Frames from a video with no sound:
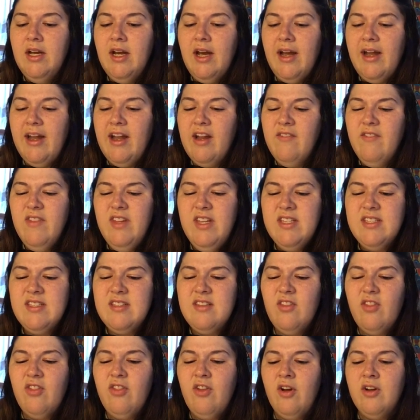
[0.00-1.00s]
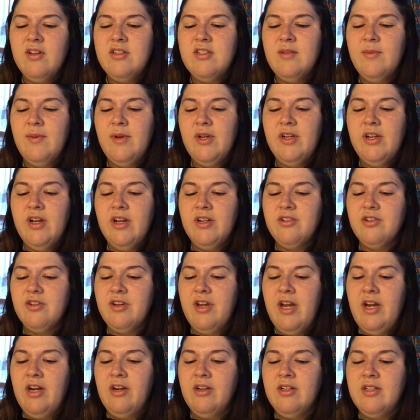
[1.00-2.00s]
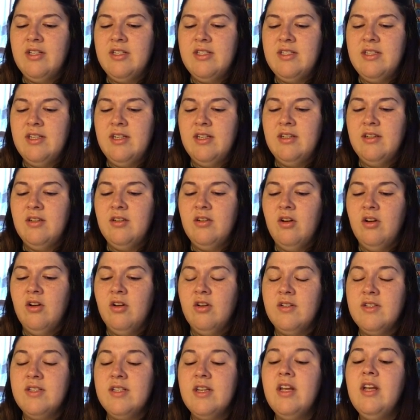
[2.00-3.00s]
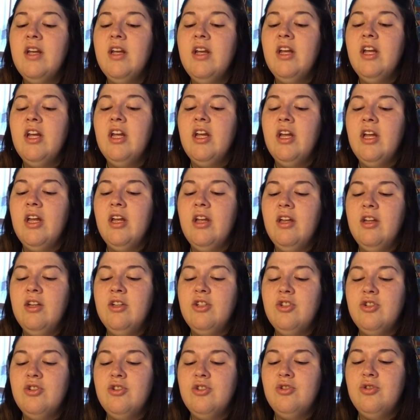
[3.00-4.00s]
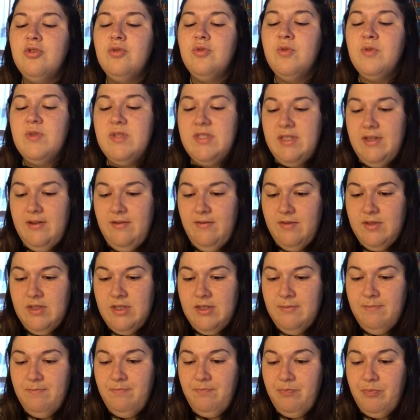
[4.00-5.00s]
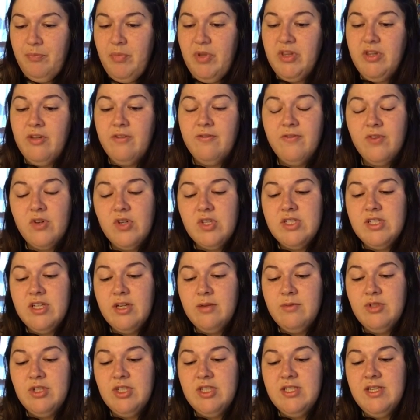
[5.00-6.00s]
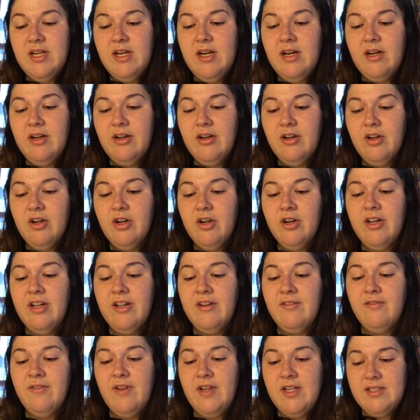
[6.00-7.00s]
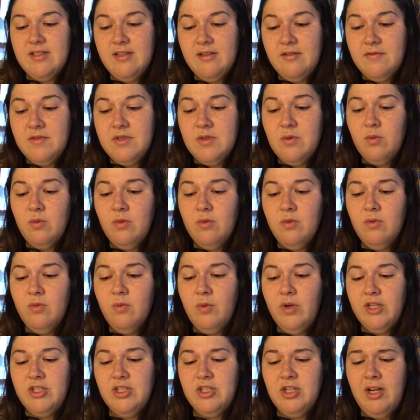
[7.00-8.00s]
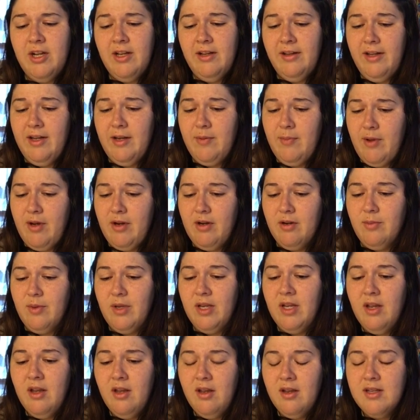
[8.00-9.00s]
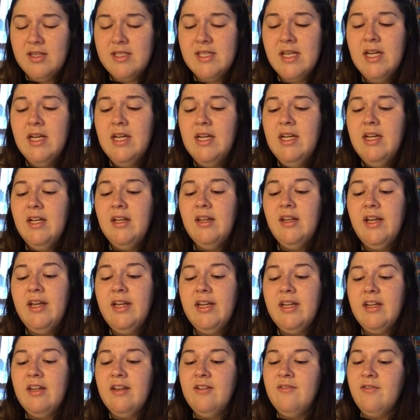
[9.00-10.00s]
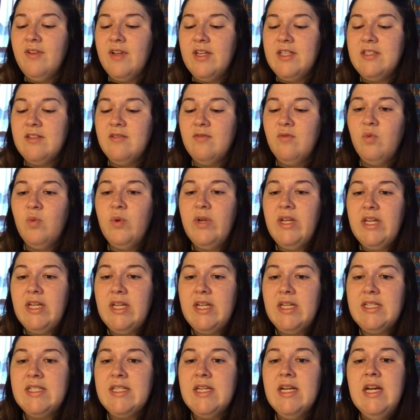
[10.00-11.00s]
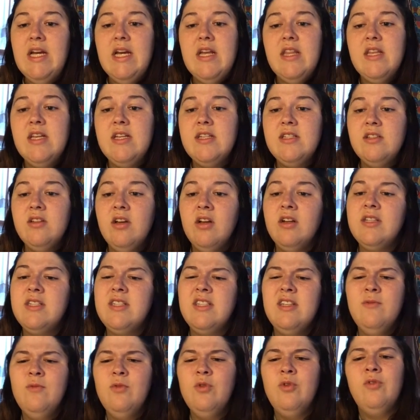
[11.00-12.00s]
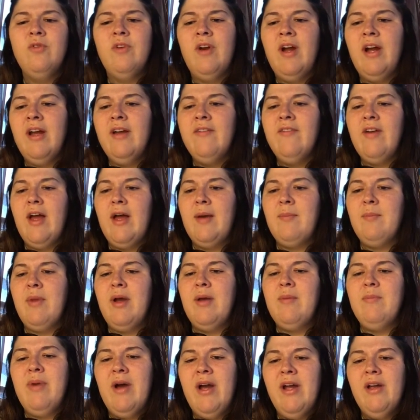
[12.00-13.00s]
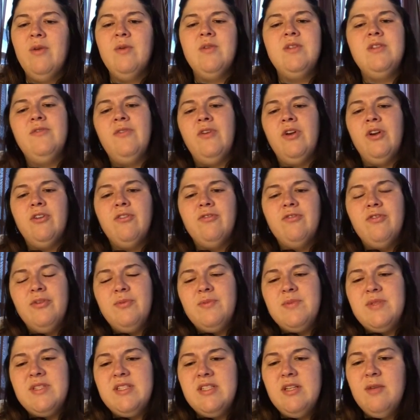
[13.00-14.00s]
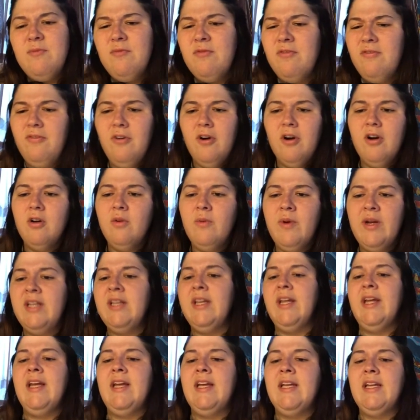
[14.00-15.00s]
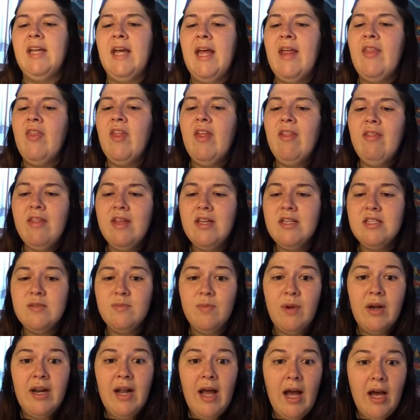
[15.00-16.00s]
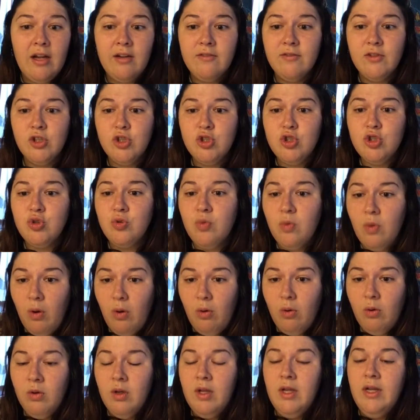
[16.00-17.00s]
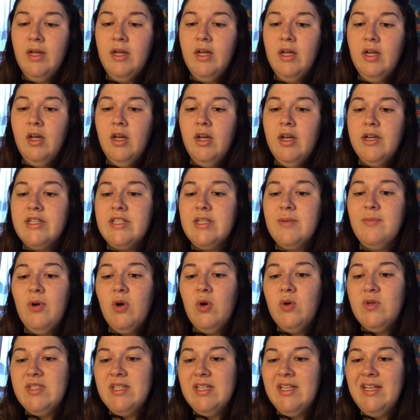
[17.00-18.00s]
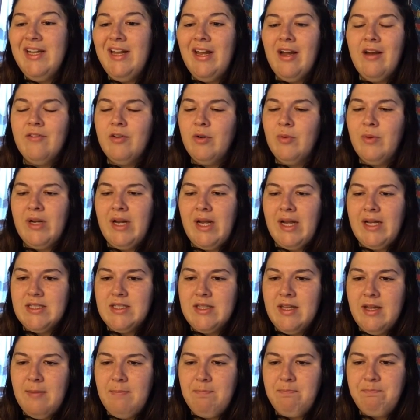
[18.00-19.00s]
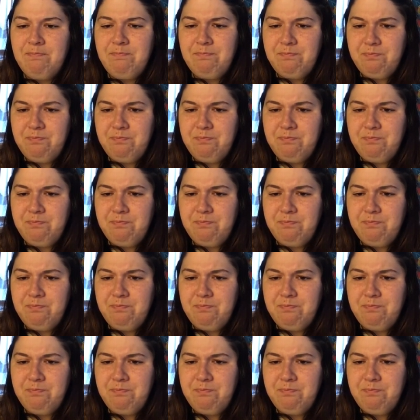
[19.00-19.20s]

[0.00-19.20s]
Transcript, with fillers: I have these thoughts about Dr. Karen Singh calls intrusives, but the first time she said it, I heard invasives, which I like better because, like invasive weeds, these thoughts seem to arrive at my biosphere from some faraway land and then they spread out of control. Supposedly, everyone has them.